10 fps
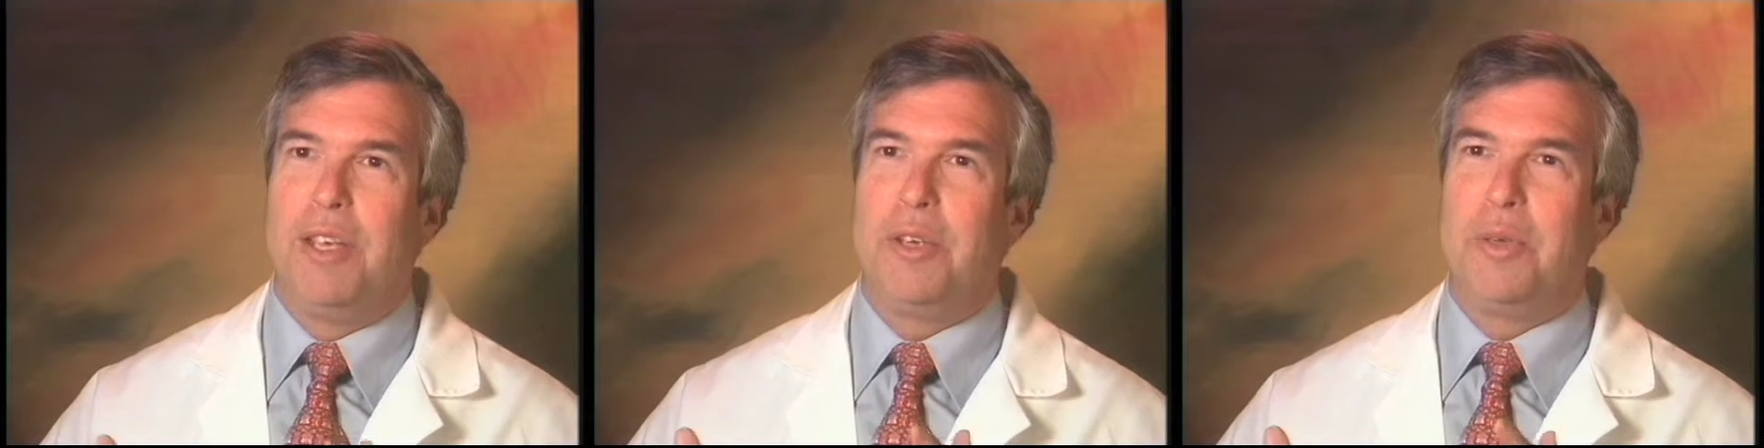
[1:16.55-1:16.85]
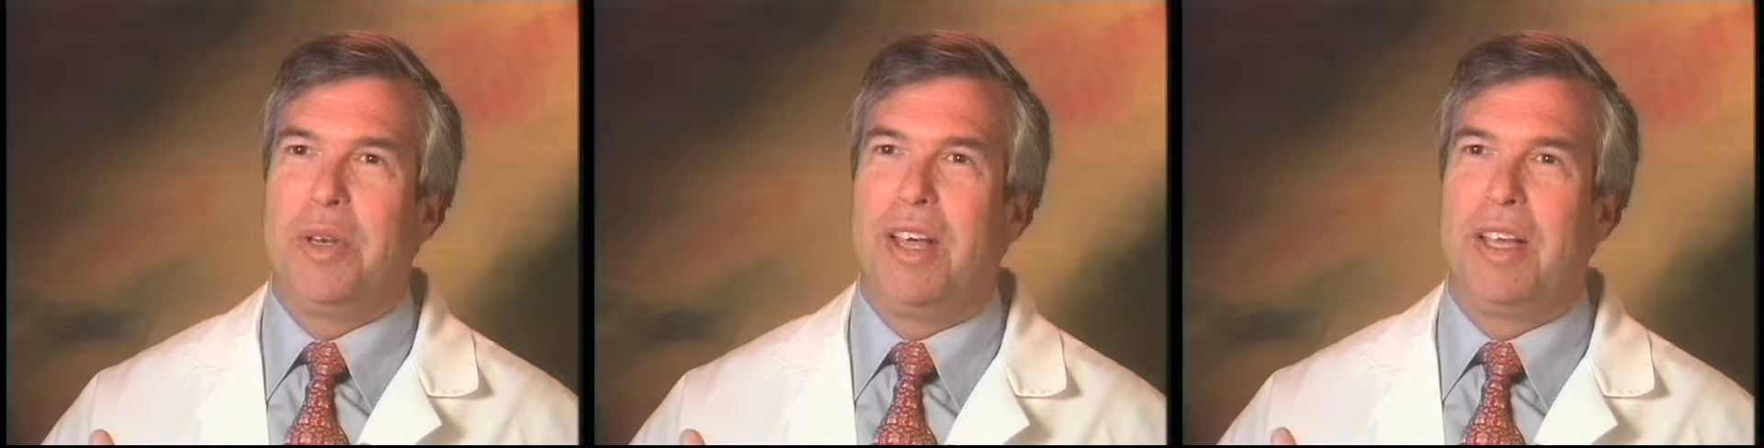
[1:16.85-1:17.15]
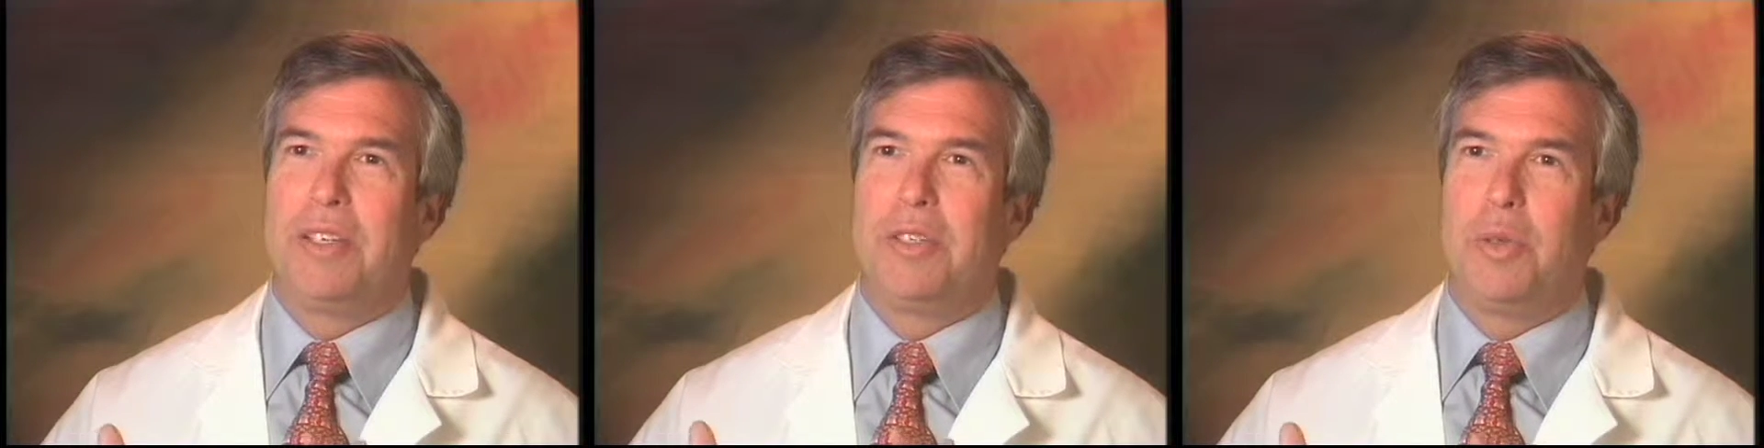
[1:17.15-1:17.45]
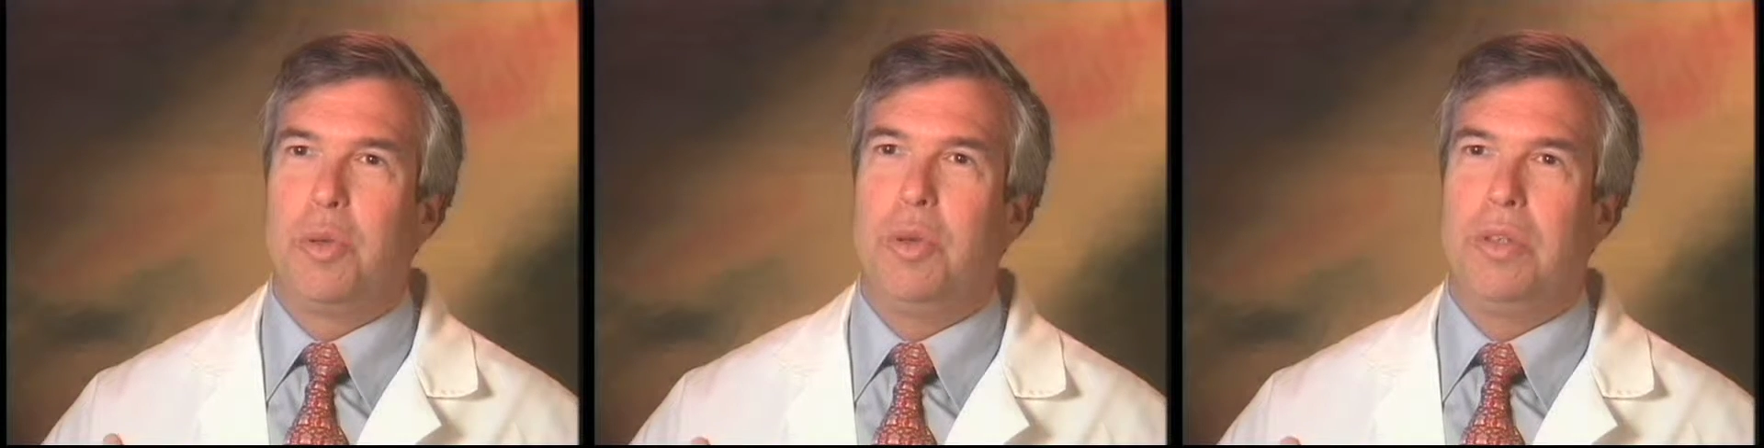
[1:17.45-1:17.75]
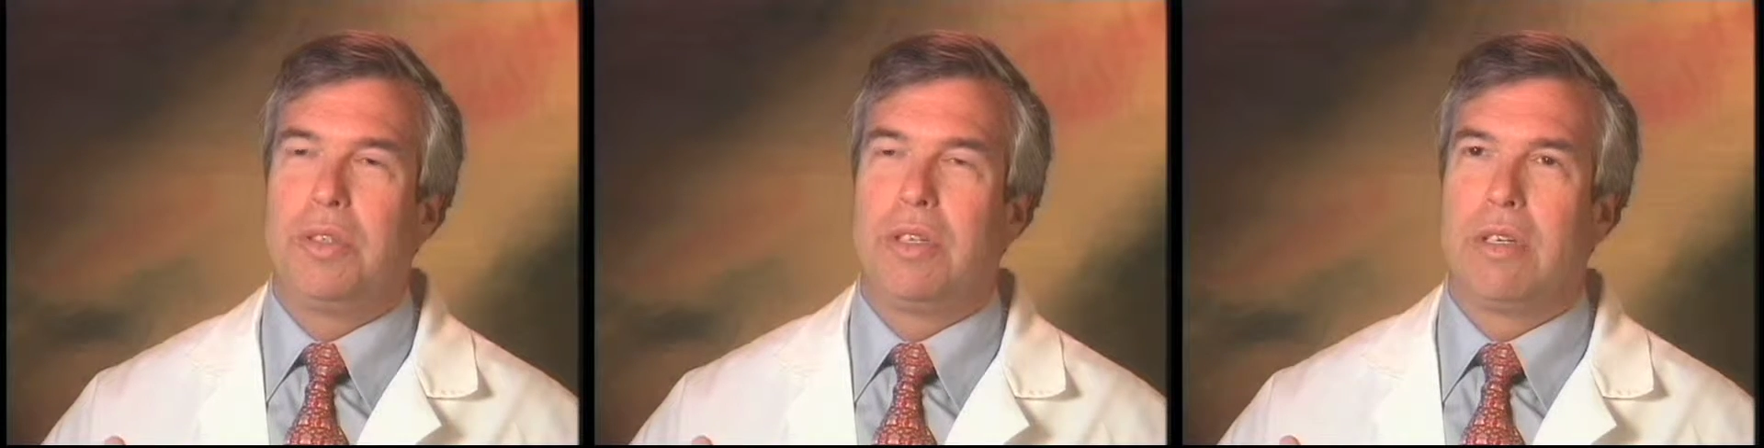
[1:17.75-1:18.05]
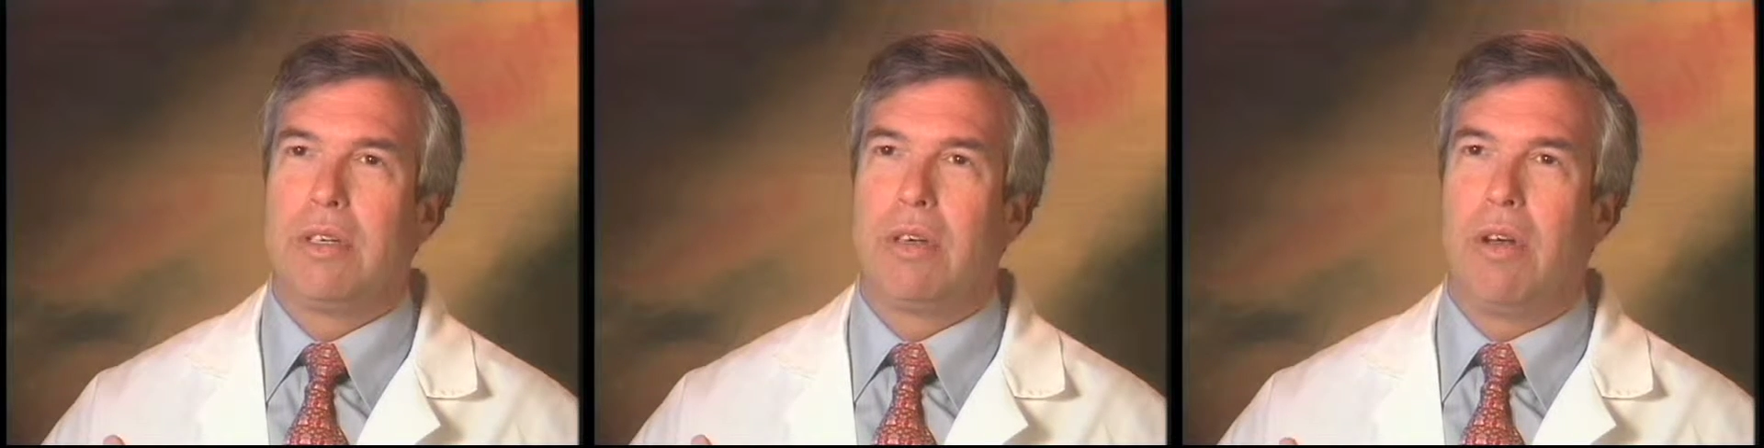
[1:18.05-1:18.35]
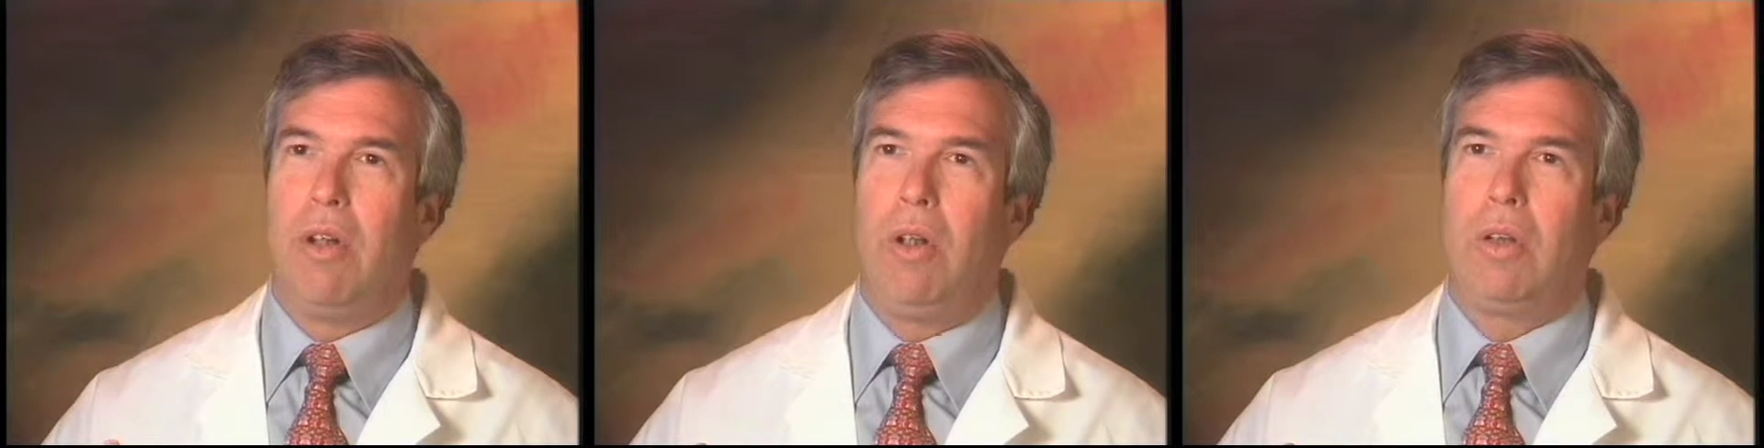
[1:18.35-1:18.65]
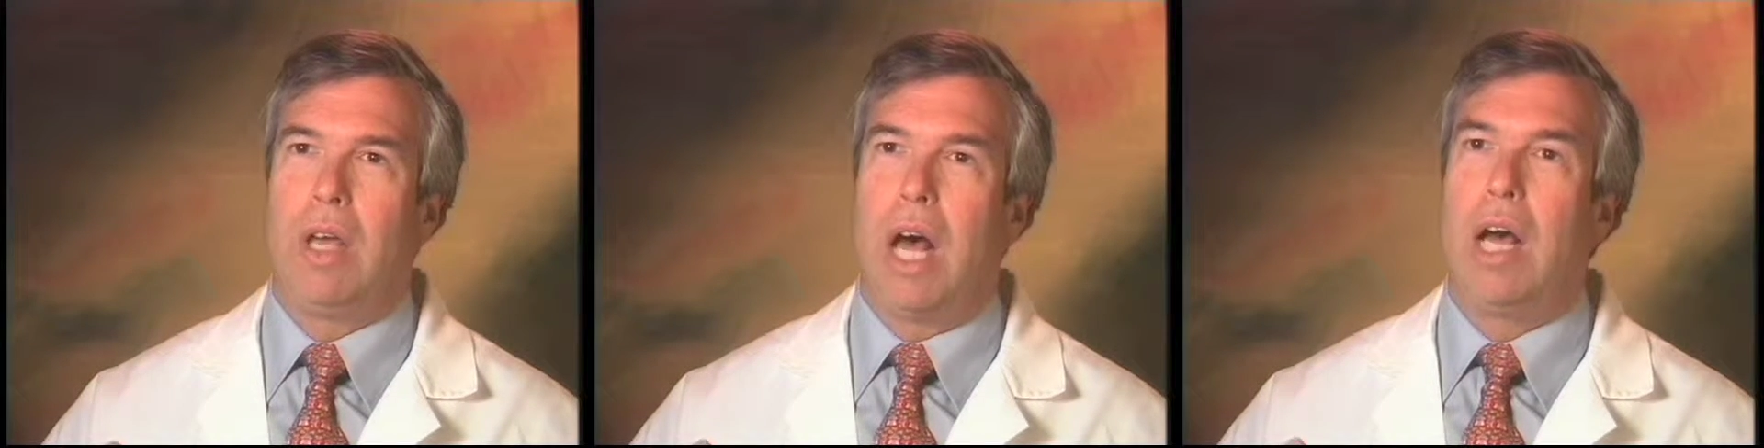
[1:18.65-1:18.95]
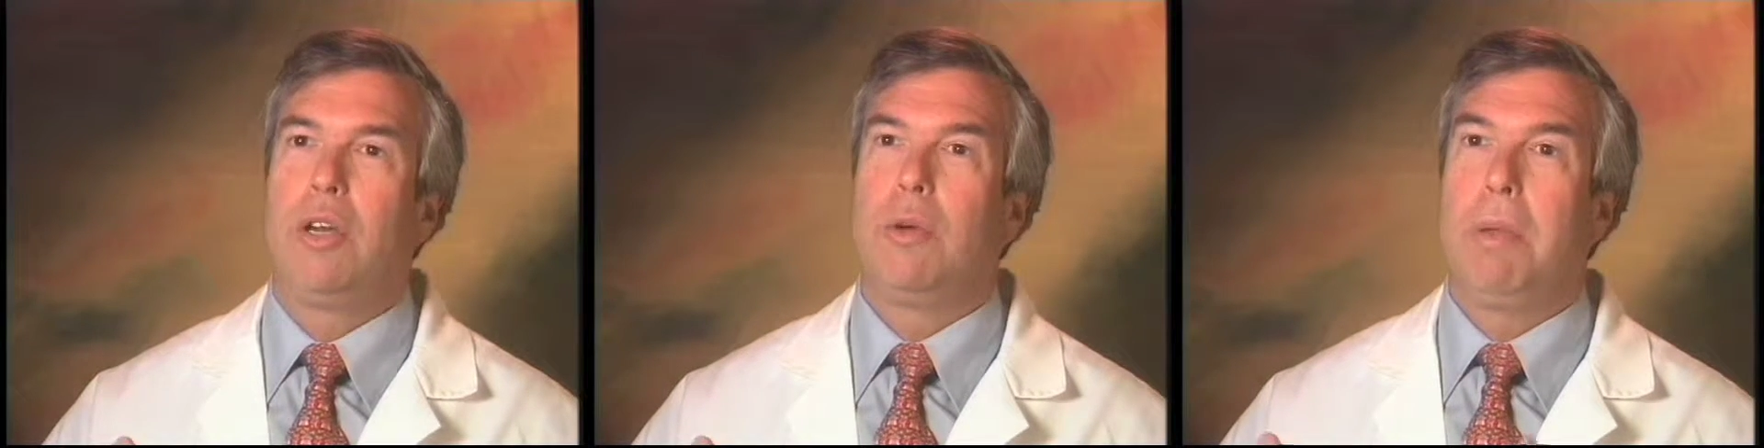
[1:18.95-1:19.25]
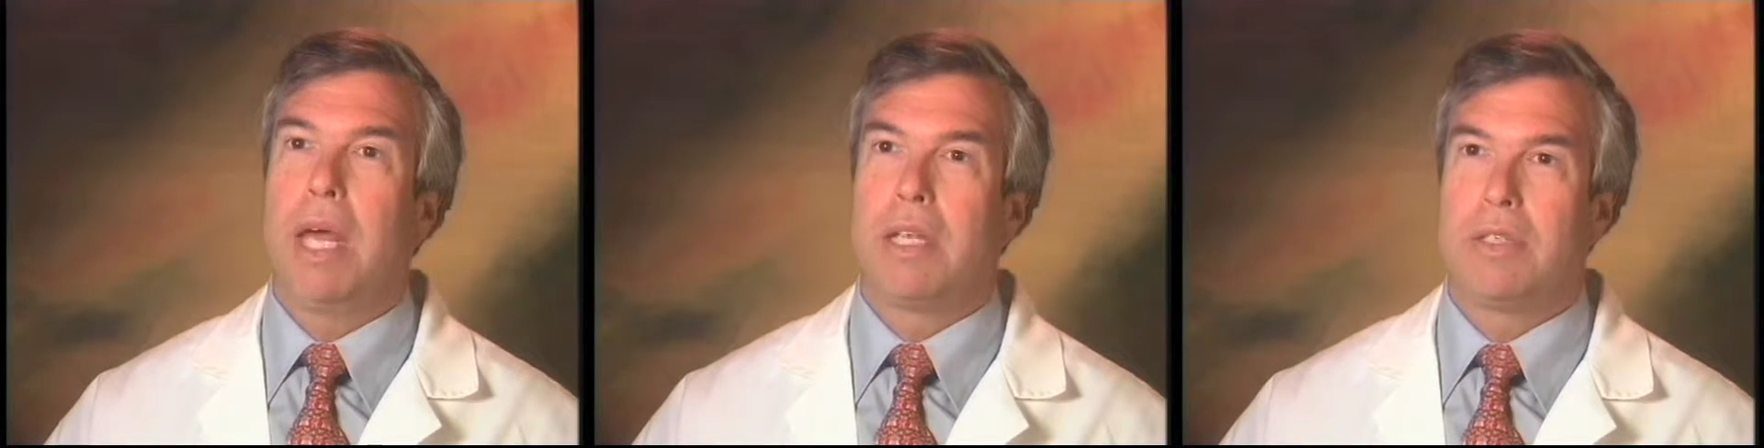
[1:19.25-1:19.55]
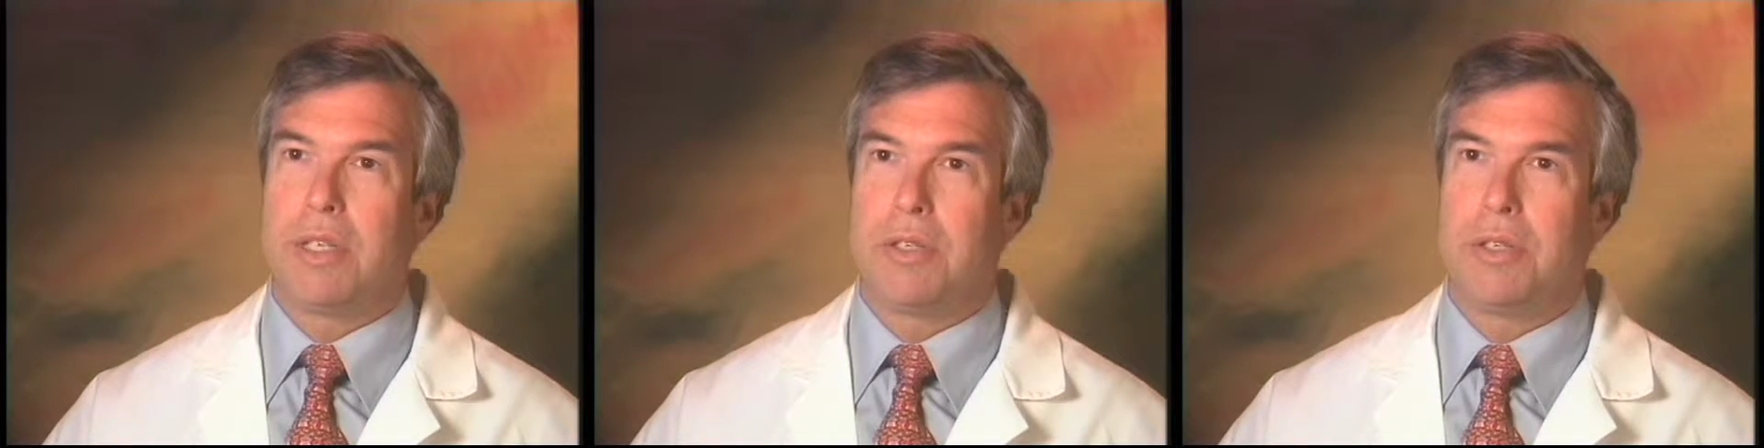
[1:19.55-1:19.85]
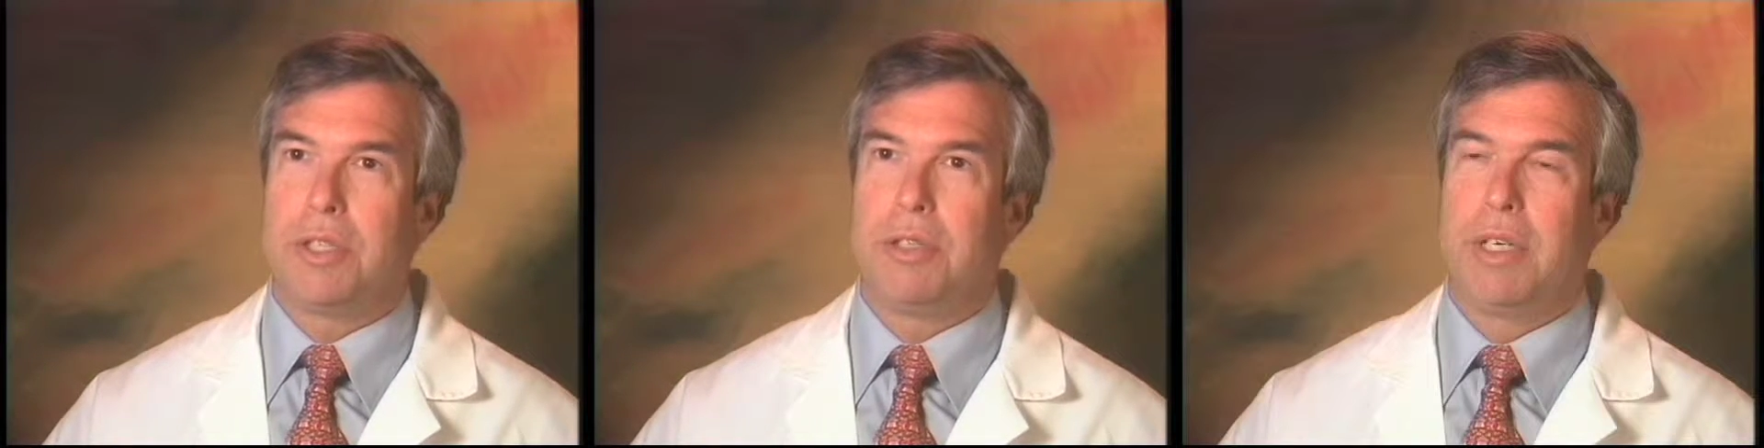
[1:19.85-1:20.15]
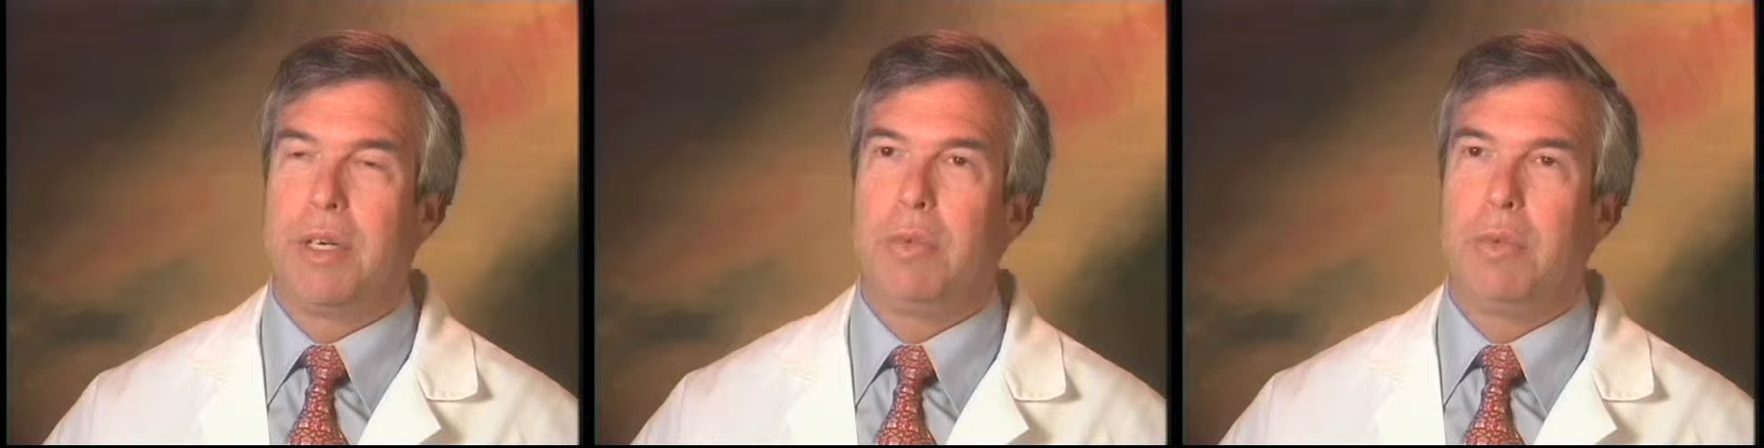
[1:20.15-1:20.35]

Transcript: utilize tools called oncoplastic surgery,